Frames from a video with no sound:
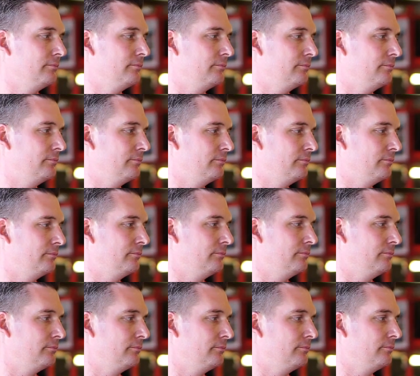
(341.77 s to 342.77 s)

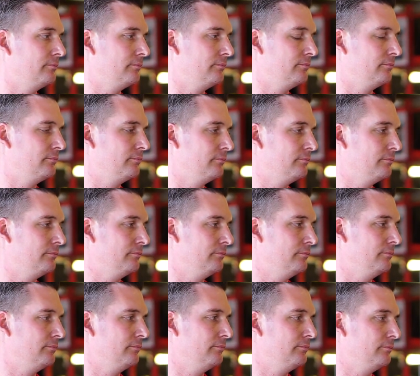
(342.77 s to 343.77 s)

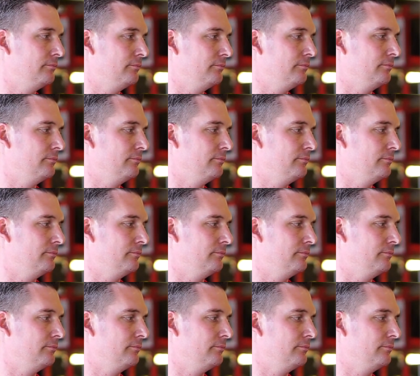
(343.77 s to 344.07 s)
No words are spoken by the person on screen.